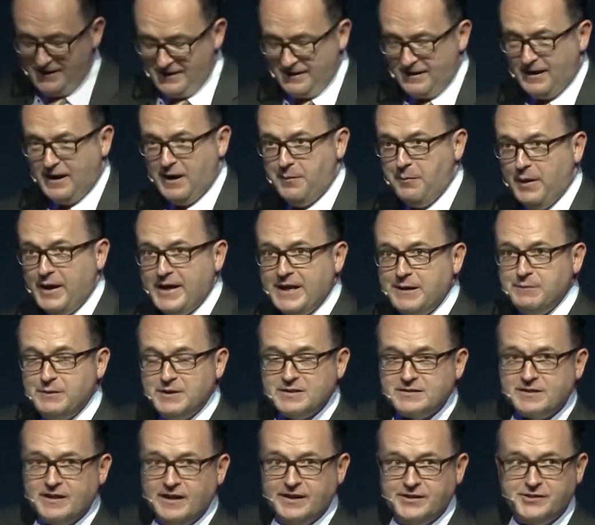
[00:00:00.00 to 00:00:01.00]
My name
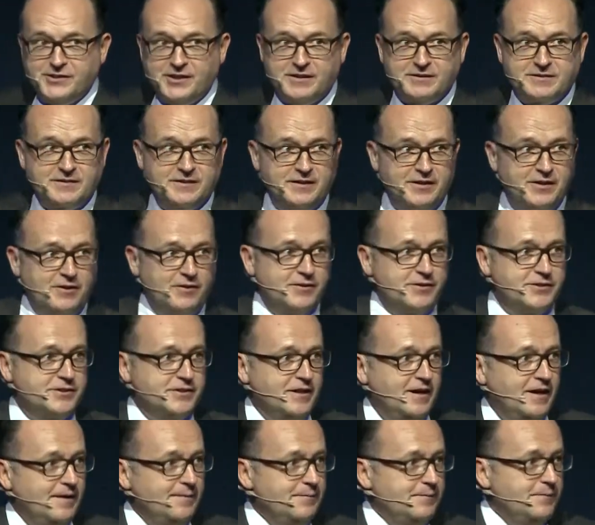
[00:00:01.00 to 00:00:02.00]
is Justin
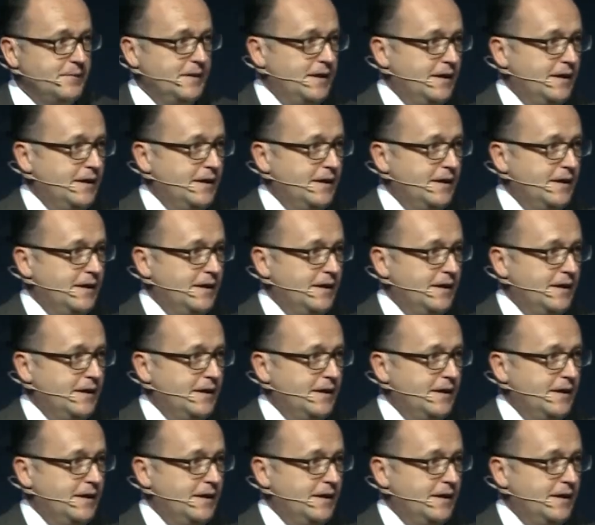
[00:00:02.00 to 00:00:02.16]
Kershaw.